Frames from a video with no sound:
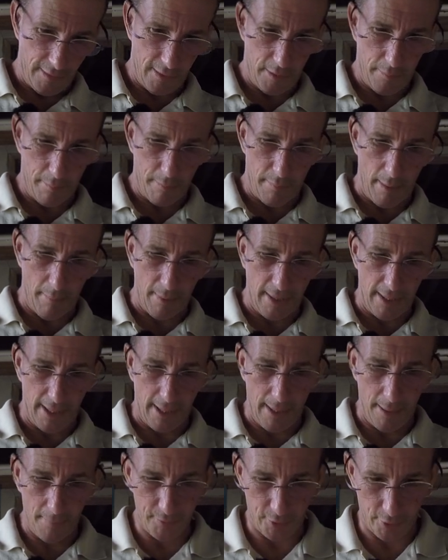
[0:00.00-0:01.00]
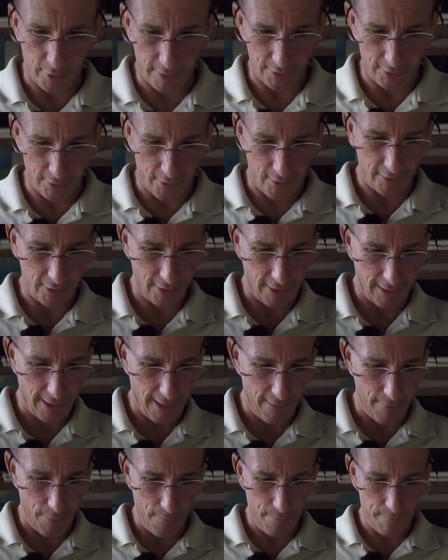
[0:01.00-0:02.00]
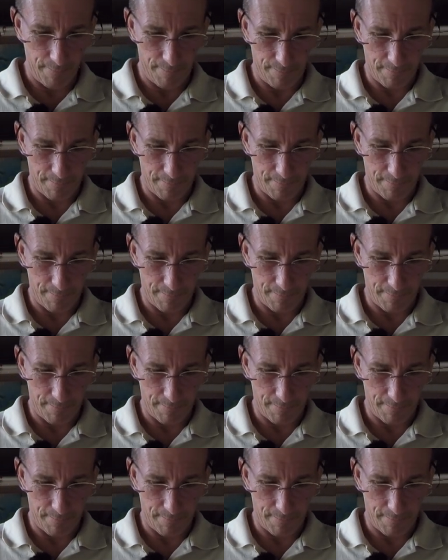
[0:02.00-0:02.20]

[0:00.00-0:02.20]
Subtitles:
Can bubble it up so it's nice and level.